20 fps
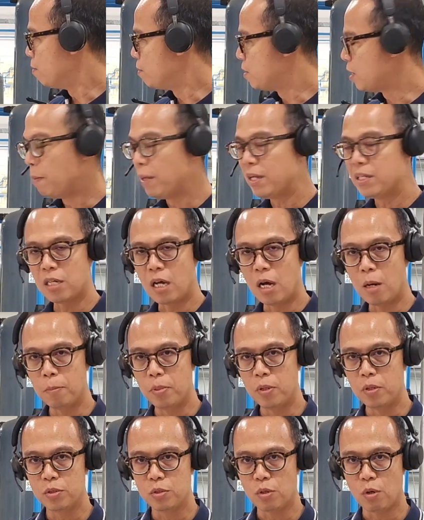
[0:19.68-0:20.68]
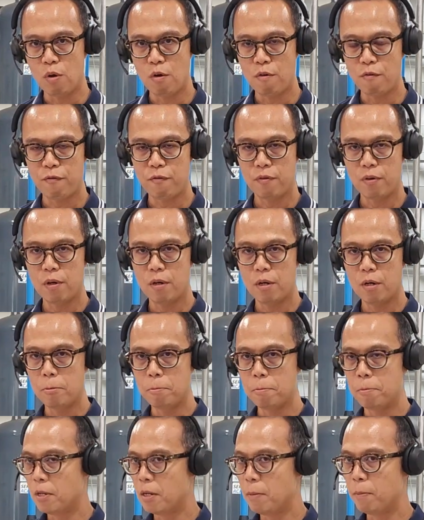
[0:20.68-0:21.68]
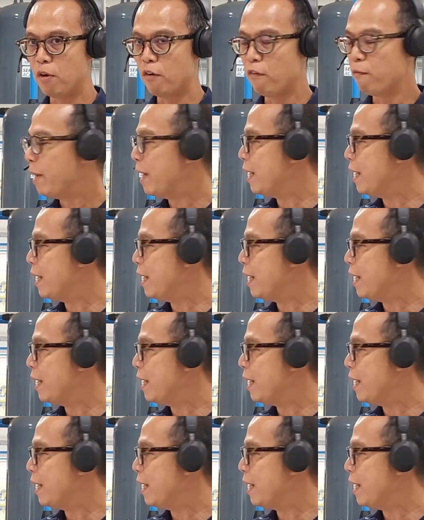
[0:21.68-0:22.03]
some examples of a bit of